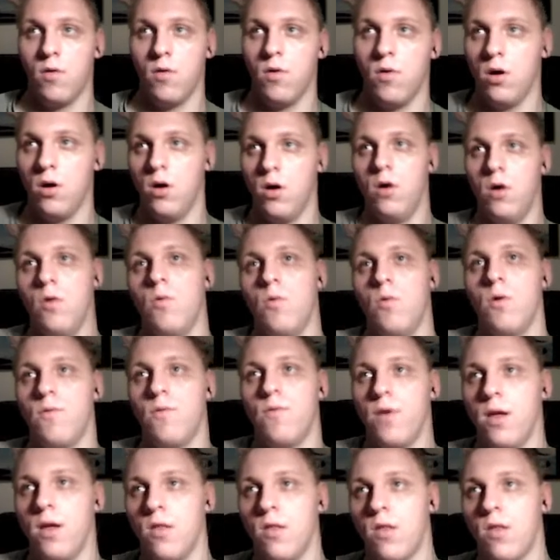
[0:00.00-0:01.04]
one
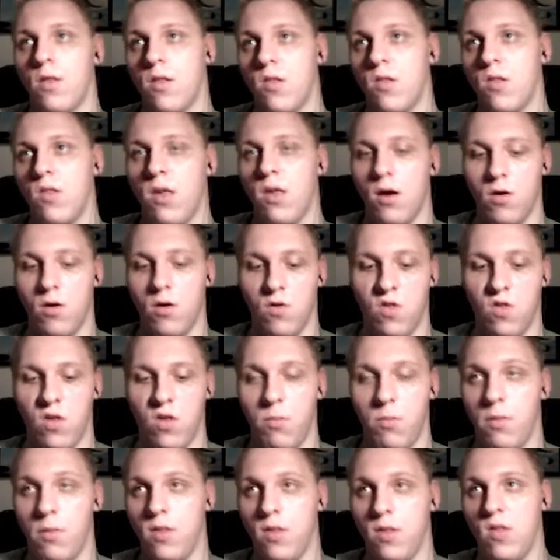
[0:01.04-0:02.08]
thing, it's not CRC
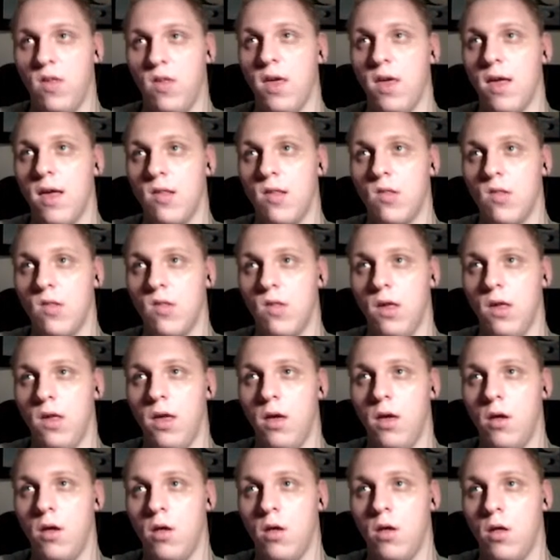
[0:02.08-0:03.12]
but CSC.
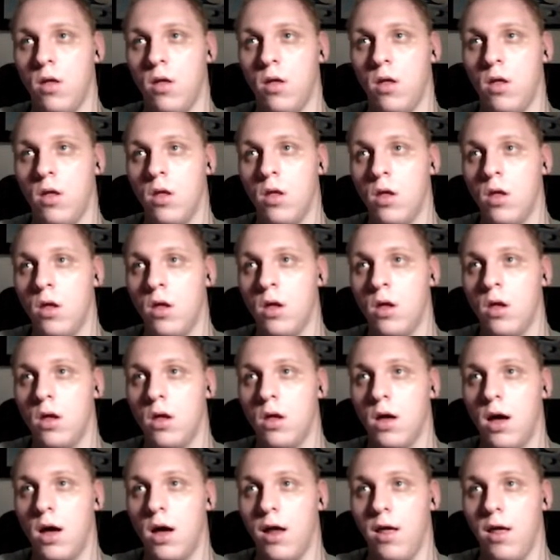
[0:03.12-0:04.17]

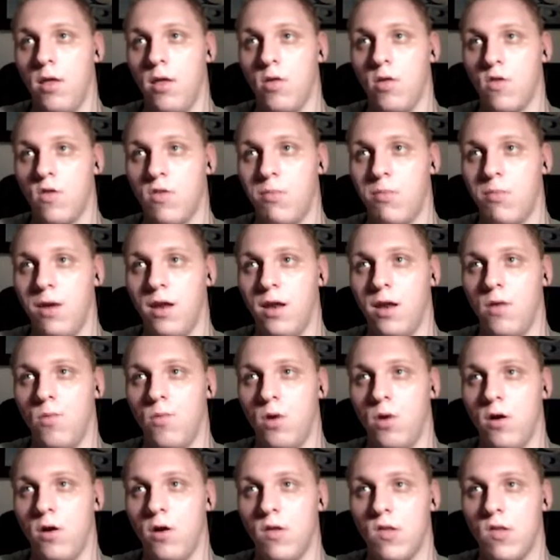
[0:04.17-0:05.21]
I just made it
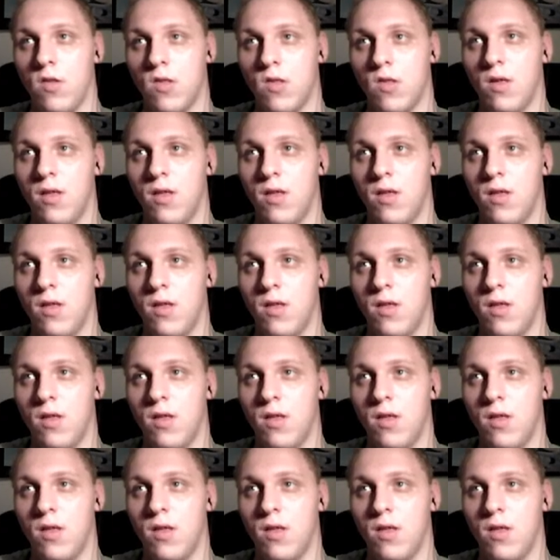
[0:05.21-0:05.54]
worse.